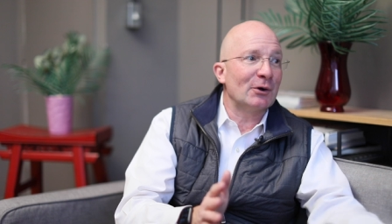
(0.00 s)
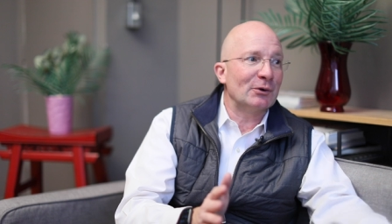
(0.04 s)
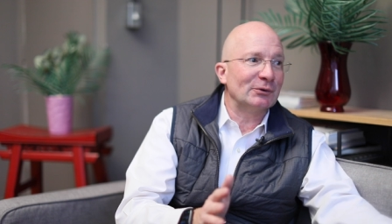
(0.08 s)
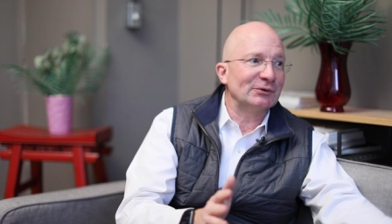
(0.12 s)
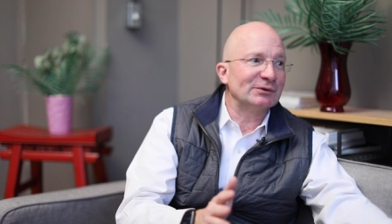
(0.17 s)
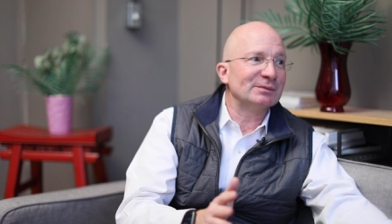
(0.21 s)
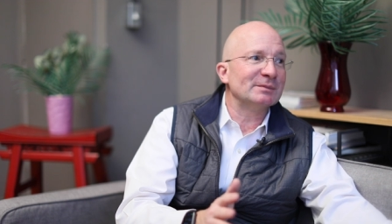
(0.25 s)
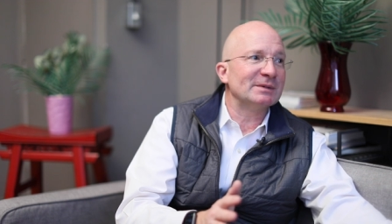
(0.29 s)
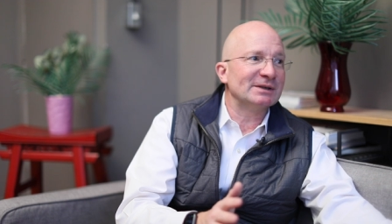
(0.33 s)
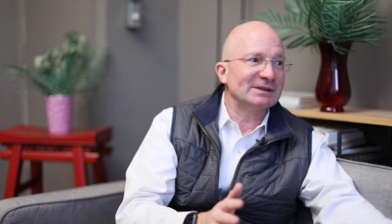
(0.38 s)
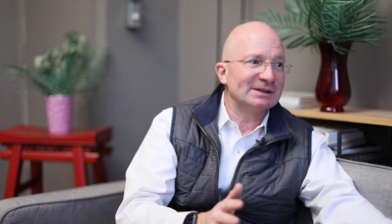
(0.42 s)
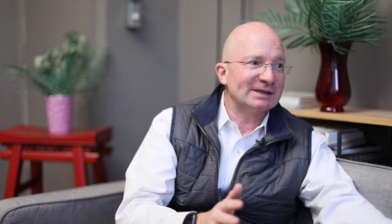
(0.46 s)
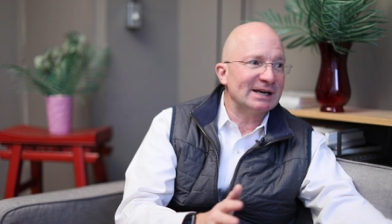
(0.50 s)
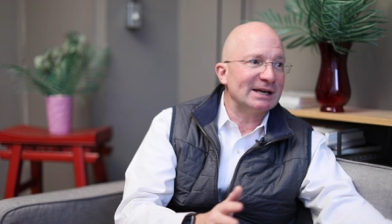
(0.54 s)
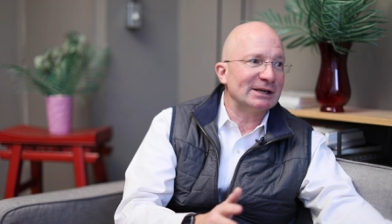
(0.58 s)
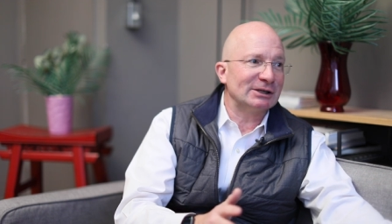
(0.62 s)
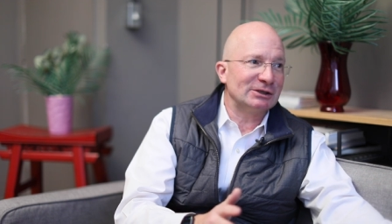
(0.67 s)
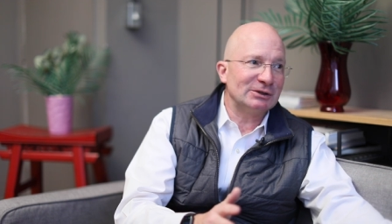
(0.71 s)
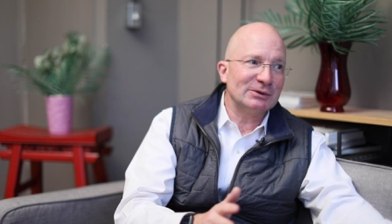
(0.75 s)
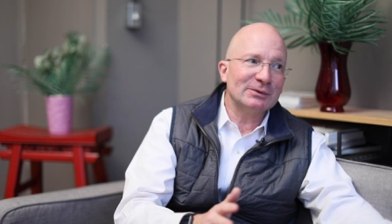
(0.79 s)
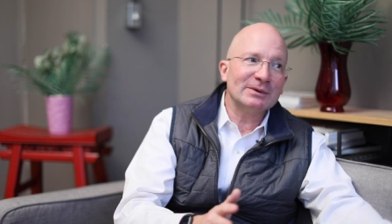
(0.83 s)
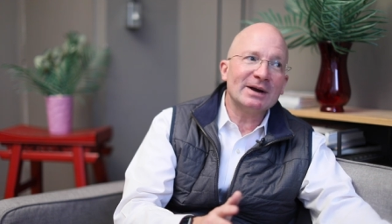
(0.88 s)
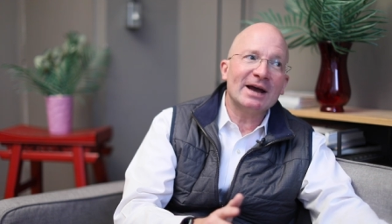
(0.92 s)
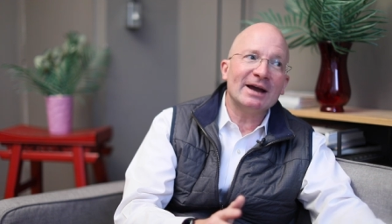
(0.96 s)
those
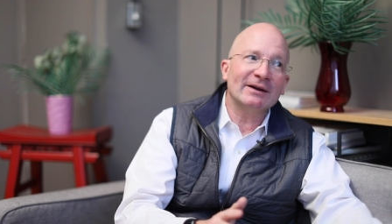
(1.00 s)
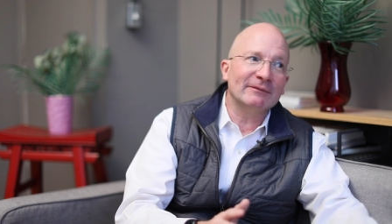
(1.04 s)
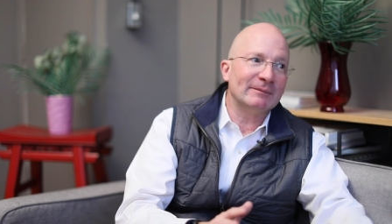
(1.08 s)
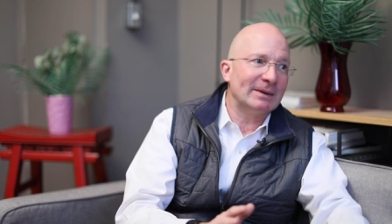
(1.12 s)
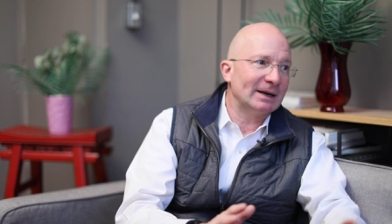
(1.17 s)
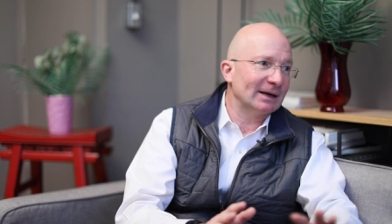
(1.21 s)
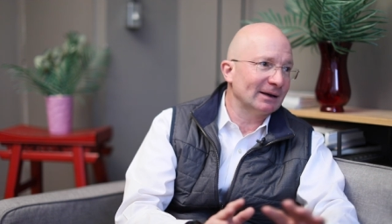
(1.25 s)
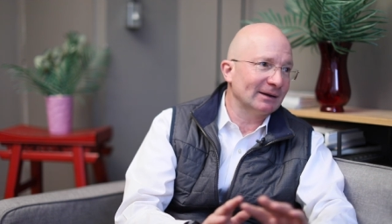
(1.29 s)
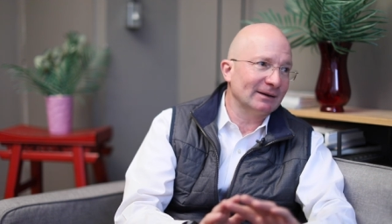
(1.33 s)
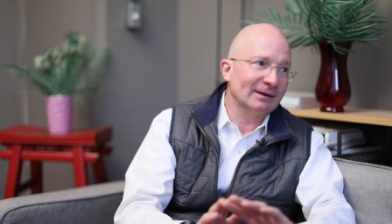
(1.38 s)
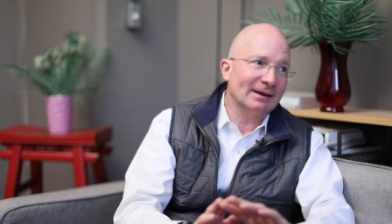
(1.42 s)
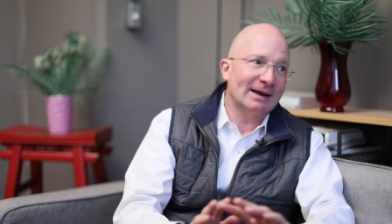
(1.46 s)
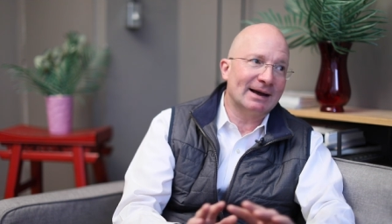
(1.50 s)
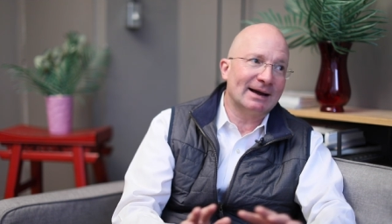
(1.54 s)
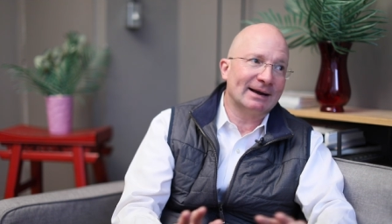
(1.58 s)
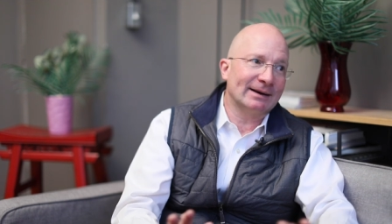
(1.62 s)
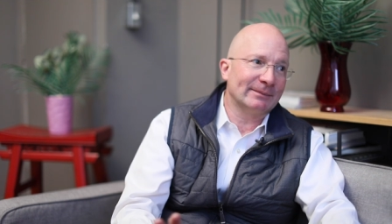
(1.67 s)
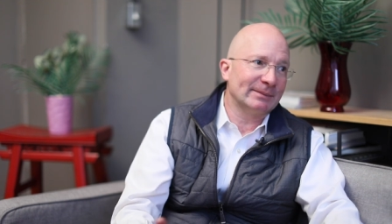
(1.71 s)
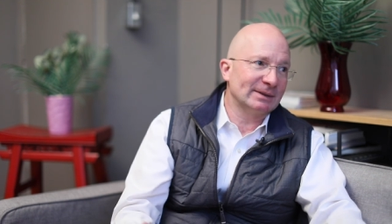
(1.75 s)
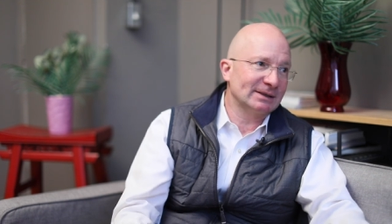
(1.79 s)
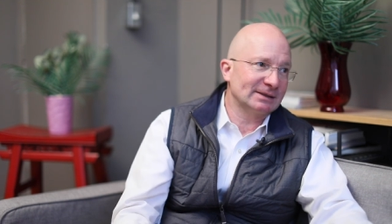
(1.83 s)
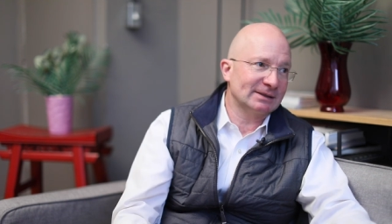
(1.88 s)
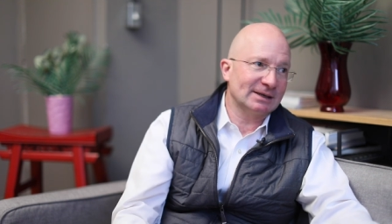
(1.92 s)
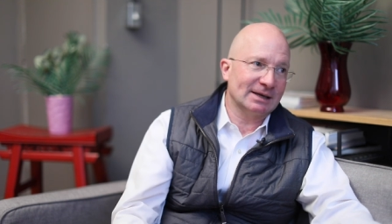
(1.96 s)
mistakes. You and I have made a
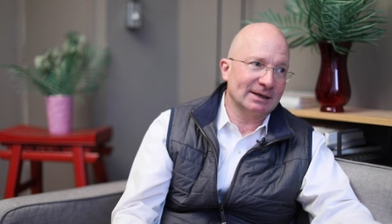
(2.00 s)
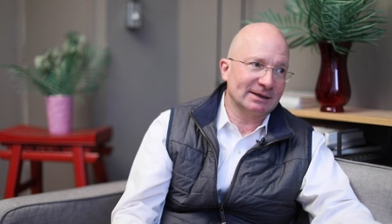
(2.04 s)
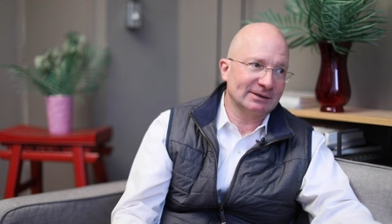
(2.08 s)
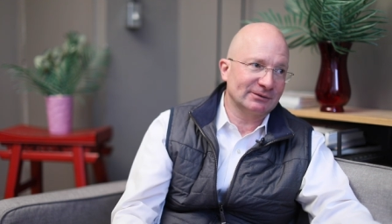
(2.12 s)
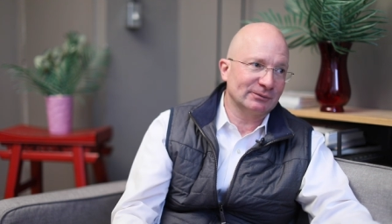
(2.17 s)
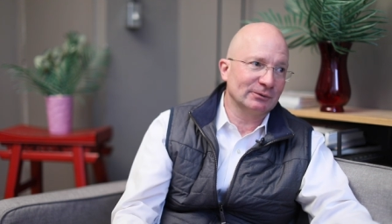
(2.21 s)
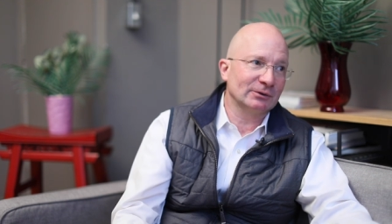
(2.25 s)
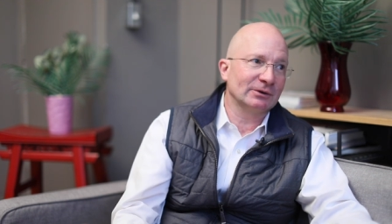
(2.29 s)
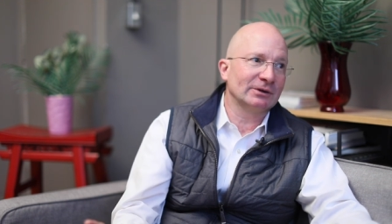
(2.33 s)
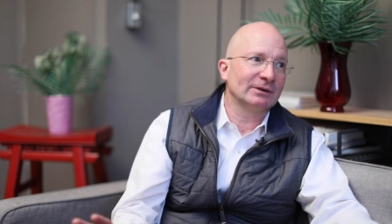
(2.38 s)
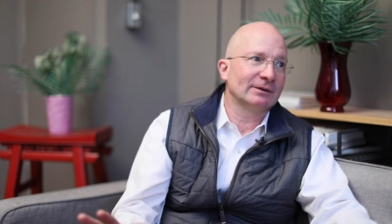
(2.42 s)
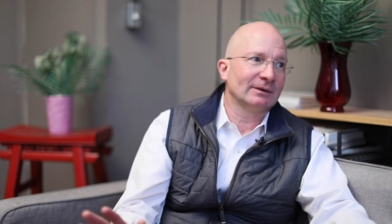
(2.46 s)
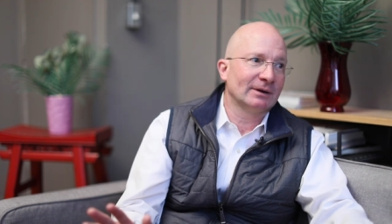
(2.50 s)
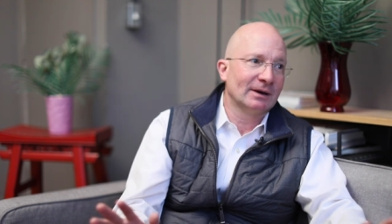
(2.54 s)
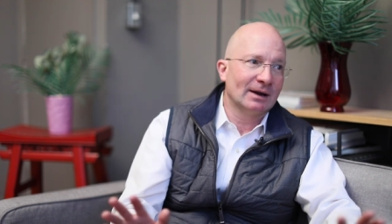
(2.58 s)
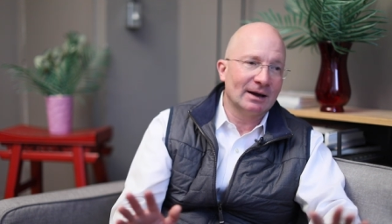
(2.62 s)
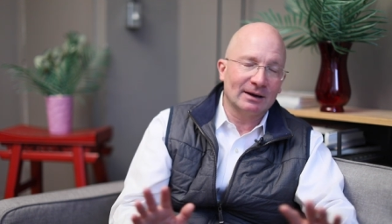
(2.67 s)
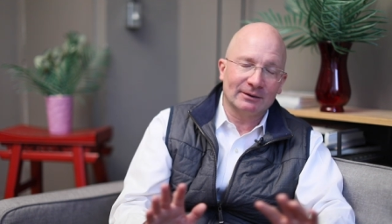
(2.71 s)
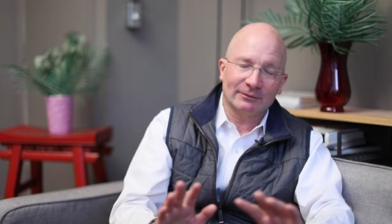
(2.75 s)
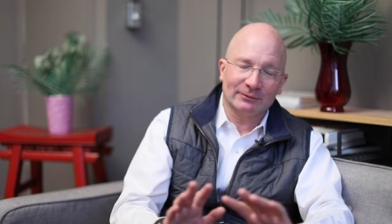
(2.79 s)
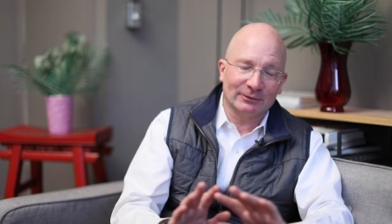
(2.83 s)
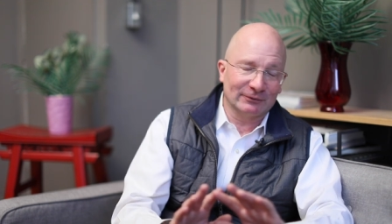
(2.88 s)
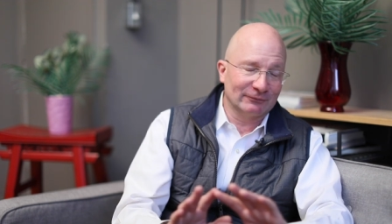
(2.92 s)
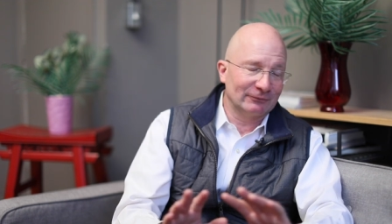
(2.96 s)
lot of mistakes. We're,
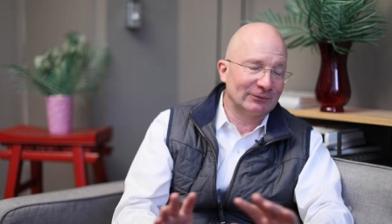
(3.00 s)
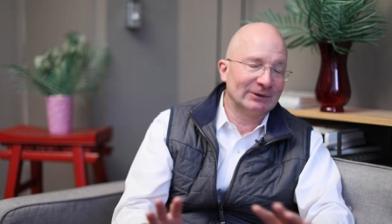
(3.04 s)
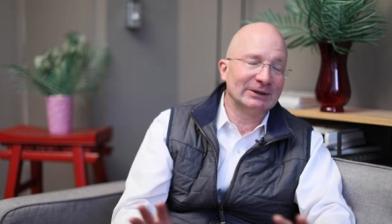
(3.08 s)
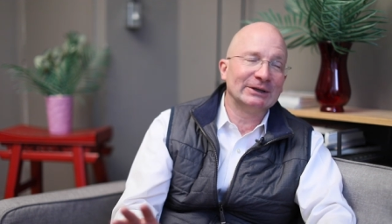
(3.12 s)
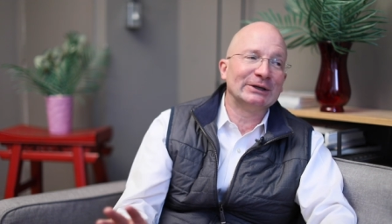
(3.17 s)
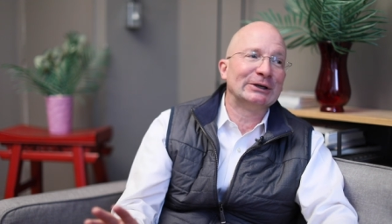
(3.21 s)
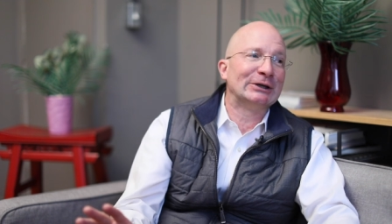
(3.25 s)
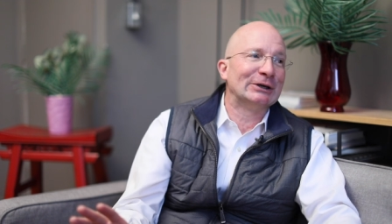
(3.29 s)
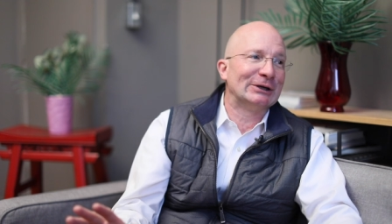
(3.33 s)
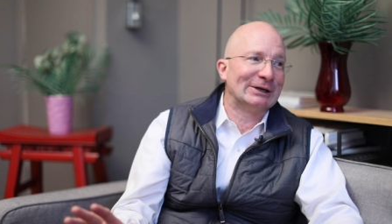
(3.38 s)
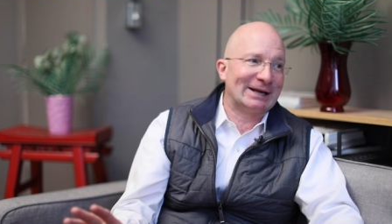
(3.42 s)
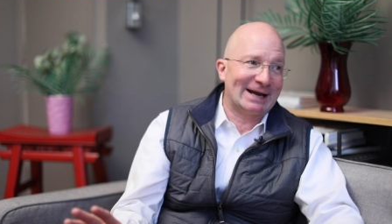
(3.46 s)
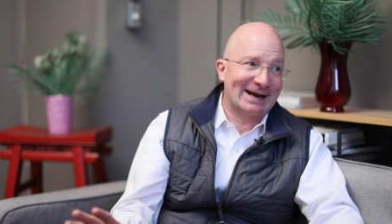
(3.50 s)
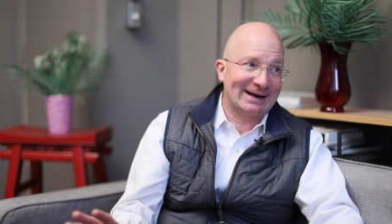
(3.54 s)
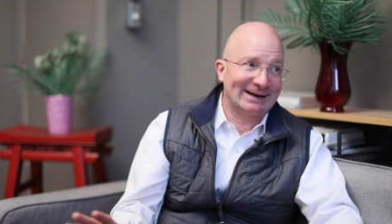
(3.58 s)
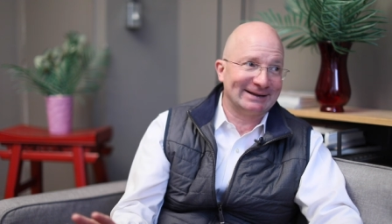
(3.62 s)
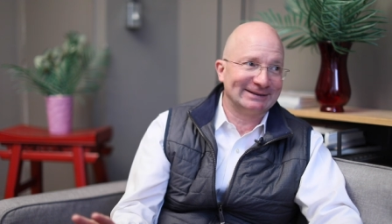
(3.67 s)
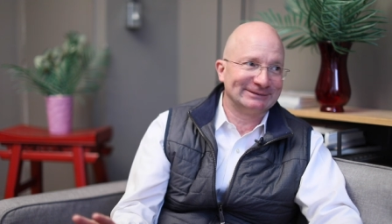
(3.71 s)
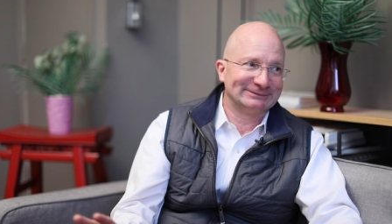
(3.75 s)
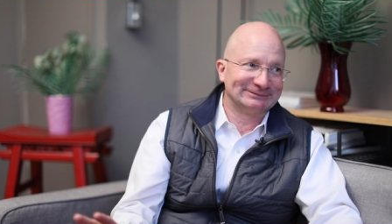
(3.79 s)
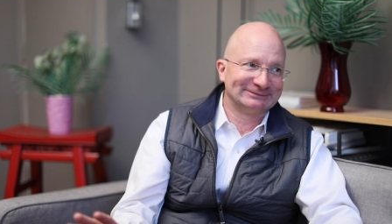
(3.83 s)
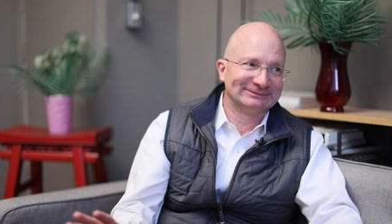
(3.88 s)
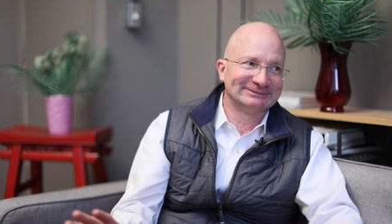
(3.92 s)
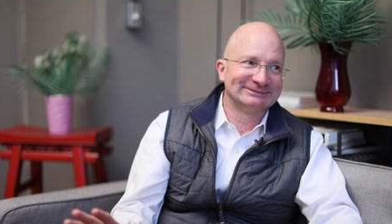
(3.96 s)
Absolutely. we're really good at
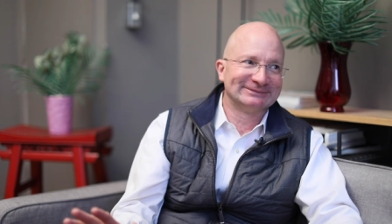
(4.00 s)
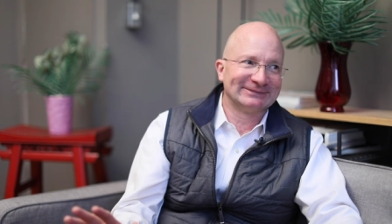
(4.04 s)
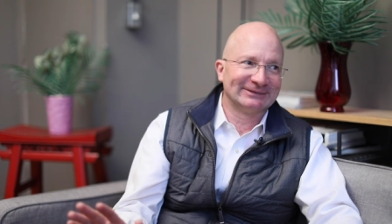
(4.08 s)
it.